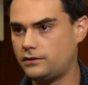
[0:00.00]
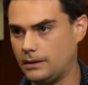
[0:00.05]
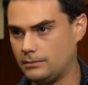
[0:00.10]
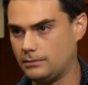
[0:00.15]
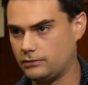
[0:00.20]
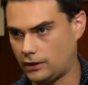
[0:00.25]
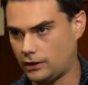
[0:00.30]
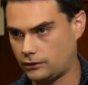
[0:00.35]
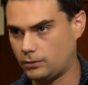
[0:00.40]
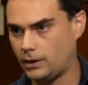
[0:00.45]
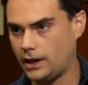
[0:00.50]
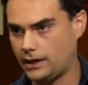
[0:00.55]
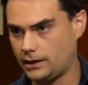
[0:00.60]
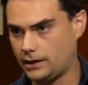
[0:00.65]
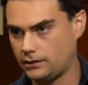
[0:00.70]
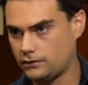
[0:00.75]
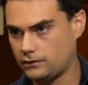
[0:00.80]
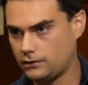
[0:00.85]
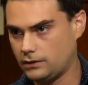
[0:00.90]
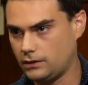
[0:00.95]
same-sex
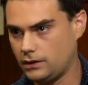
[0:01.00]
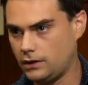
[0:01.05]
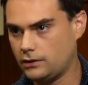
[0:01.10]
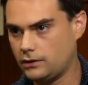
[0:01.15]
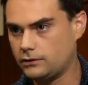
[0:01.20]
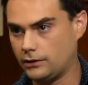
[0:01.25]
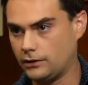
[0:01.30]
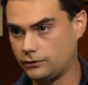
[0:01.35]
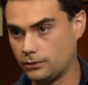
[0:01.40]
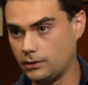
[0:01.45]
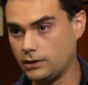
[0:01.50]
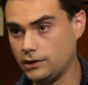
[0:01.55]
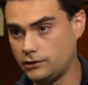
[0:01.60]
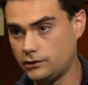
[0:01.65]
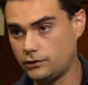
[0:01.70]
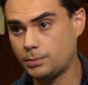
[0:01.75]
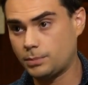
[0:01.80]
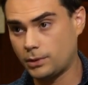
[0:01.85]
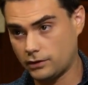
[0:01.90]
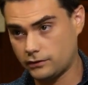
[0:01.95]
weddings. So as a
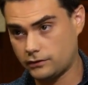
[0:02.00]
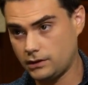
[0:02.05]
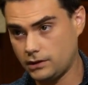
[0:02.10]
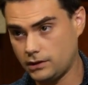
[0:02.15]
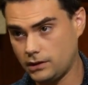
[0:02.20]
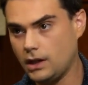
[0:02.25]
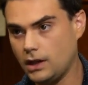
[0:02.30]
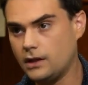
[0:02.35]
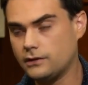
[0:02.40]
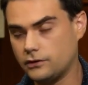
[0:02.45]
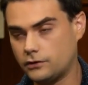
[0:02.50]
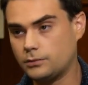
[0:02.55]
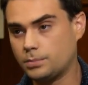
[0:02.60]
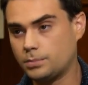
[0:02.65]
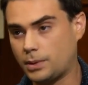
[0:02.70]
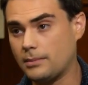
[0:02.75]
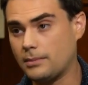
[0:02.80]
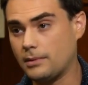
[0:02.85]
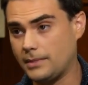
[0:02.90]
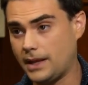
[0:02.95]
religious person, this is
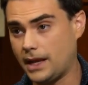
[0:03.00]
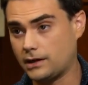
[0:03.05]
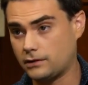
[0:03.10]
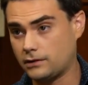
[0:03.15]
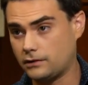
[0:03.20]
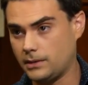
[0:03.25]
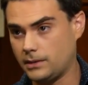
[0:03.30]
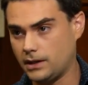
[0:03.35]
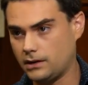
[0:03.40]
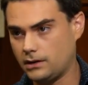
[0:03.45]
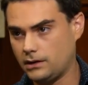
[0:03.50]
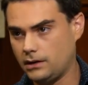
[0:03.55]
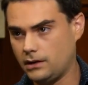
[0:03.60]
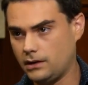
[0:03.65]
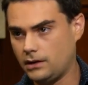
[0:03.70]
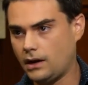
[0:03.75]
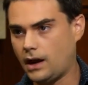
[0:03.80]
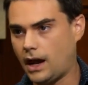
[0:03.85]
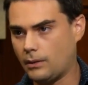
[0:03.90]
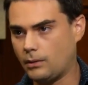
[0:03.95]
problematic to me.
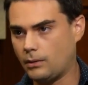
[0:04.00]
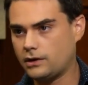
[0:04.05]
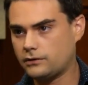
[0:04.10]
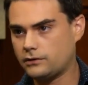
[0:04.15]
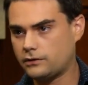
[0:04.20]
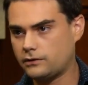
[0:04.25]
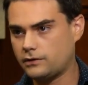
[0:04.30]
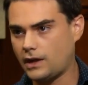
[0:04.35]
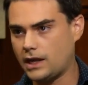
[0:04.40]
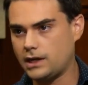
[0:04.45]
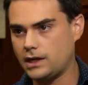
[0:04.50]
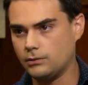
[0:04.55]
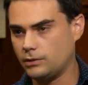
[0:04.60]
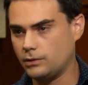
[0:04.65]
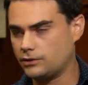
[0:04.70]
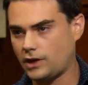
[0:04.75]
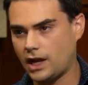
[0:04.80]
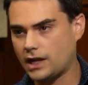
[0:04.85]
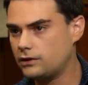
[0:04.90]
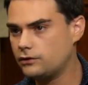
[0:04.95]
I want a society in
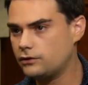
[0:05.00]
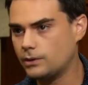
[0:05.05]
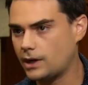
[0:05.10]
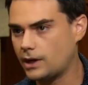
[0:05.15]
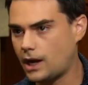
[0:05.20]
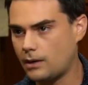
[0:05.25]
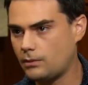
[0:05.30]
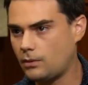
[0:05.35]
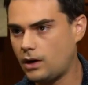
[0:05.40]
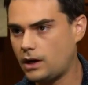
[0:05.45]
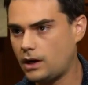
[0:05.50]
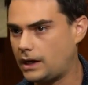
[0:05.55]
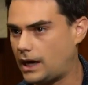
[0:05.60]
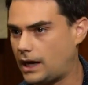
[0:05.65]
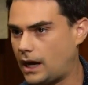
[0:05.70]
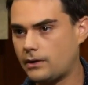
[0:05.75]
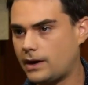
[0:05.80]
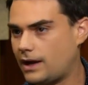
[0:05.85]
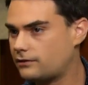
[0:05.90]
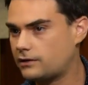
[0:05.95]
which I can do what I want,
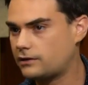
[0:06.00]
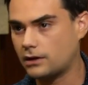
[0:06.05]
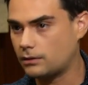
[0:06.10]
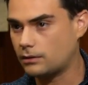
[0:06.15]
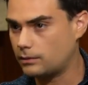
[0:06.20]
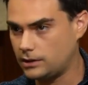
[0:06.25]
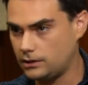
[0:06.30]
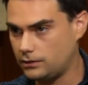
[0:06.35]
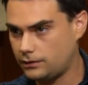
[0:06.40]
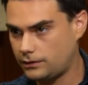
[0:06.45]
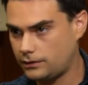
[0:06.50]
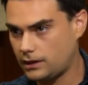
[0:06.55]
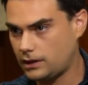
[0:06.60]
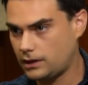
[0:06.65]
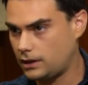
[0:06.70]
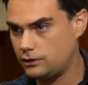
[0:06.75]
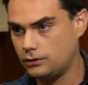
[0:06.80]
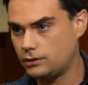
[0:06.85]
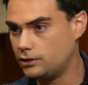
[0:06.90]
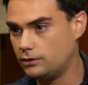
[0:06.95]
and I don't have to care what you
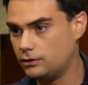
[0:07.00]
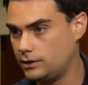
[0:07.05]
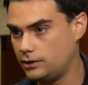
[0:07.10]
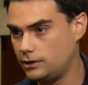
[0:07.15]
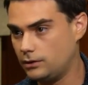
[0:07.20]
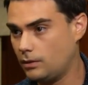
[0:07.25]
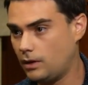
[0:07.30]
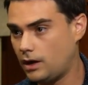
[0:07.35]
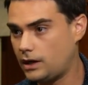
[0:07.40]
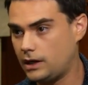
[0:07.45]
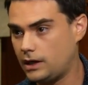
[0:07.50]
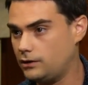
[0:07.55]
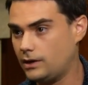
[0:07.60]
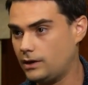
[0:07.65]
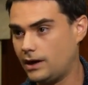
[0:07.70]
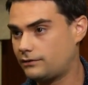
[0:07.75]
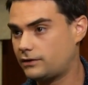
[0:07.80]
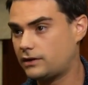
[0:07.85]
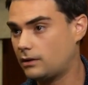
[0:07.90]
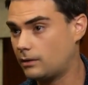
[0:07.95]
think, and you can do what you want, and you
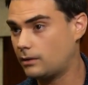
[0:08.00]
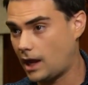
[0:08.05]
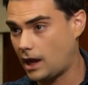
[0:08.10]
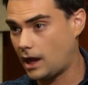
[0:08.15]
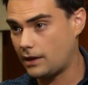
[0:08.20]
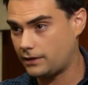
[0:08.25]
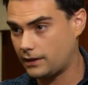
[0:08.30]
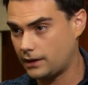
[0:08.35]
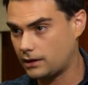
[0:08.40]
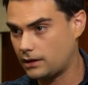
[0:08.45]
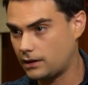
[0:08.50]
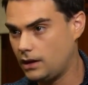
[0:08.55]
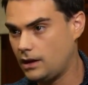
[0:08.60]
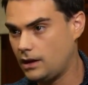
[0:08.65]
don't have to care what I think.